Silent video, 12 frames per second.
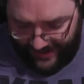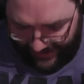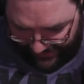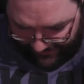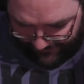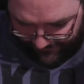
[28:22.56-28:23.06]

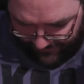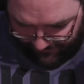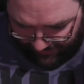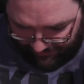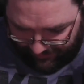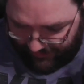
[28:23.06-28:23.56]
at
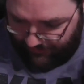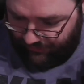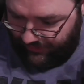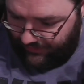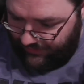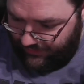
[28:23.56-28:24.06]

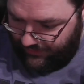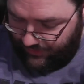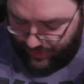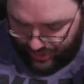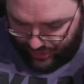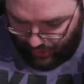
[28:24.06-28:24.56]

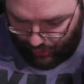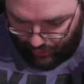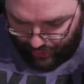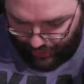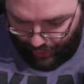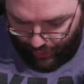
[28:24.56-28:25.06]

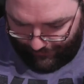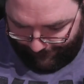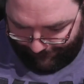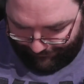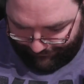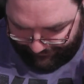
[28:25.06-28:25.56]
thevapekitchen.com
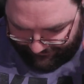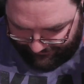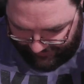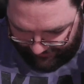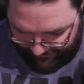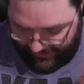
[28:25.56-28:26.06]

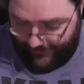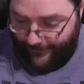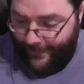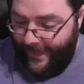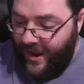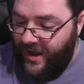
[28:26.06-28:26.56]
up there.
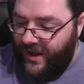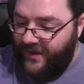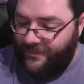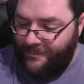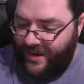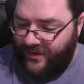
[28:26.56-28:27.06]

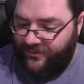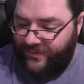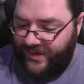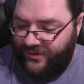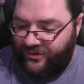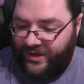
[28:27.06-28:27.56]
It's a max
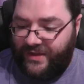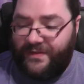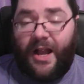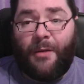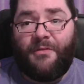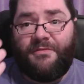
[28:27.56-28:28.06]
VG, they
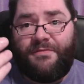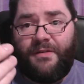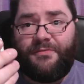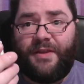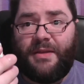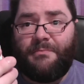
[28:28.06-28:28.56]
come in
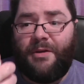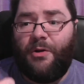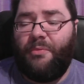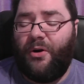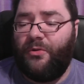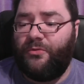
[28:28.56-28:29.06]

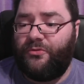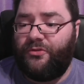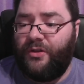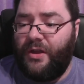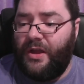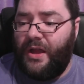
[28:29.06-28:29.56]
15ml
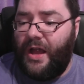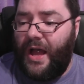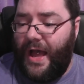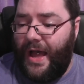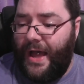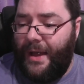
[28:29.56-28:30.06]
bottles,
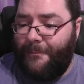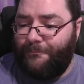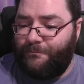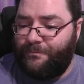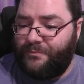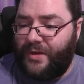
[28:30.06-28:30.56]

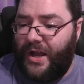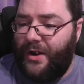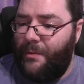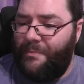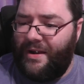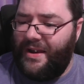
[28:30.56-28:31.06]
and
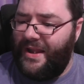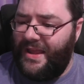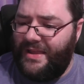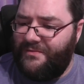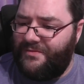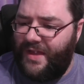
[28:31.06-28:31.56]
I
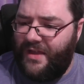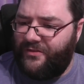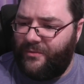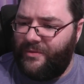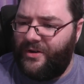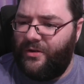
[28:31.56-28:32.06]
believe they're
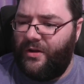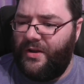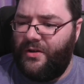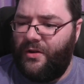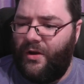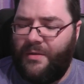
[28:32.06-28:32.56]
something like
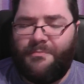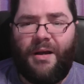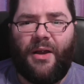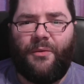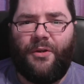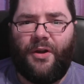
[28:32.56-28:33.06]

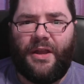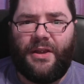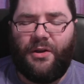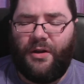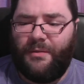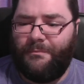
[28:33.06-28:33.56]

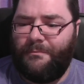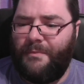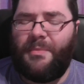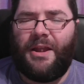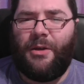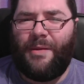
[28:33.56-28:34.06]
£9.99.
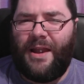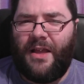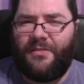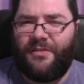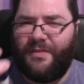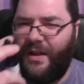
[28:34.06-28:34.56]
Maybe a little bit
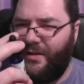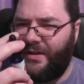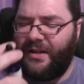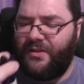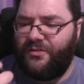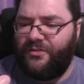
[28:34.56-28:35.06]
less than that. I
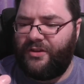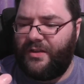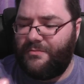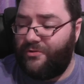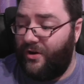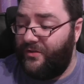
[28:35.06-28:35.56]
didn't actually check
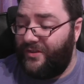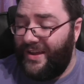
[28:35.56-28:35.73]
the price.